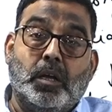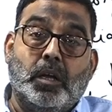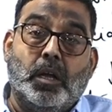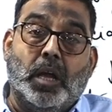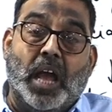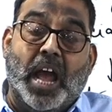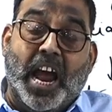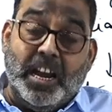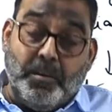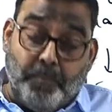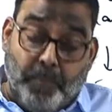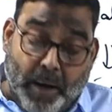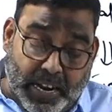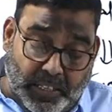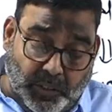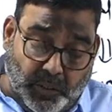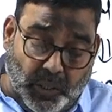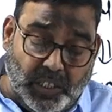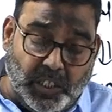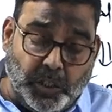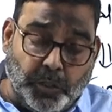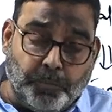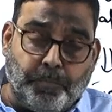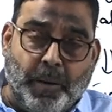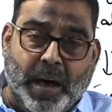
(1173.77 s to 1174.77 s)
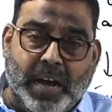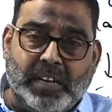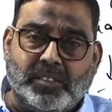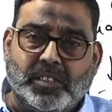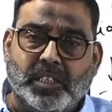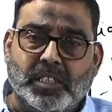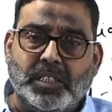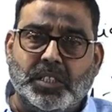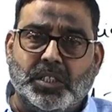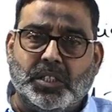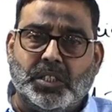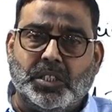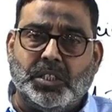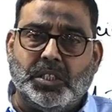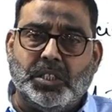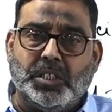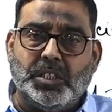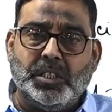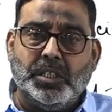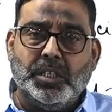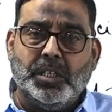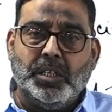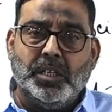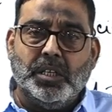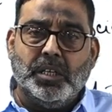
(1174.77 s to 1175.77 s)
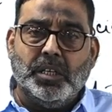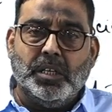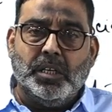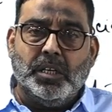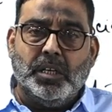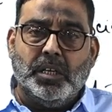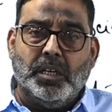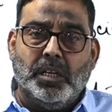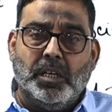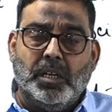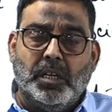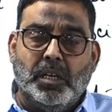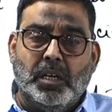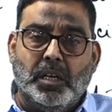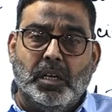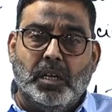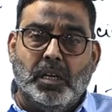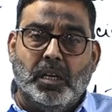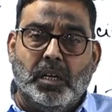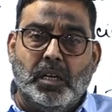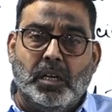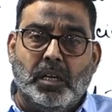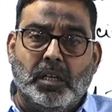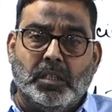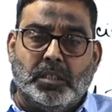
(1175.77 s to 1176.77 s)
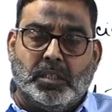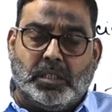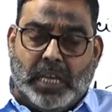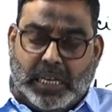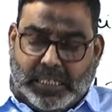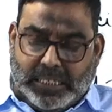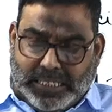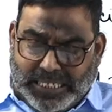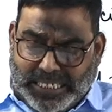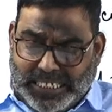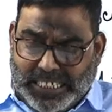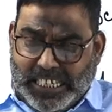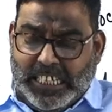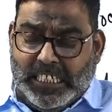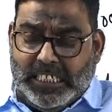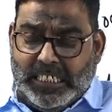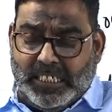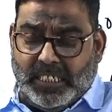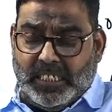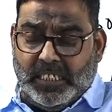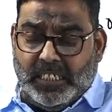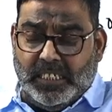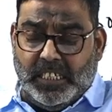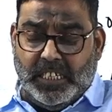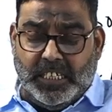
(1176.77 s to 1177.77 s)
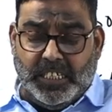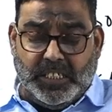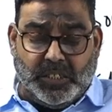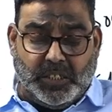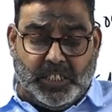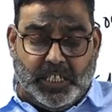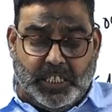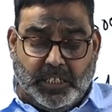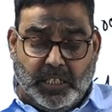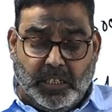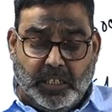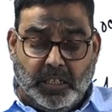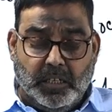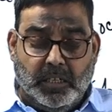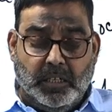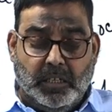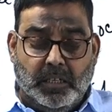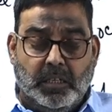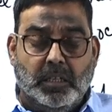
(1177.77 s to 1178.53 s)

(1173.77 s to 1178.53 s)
And by this, Parsons succeeds in initiating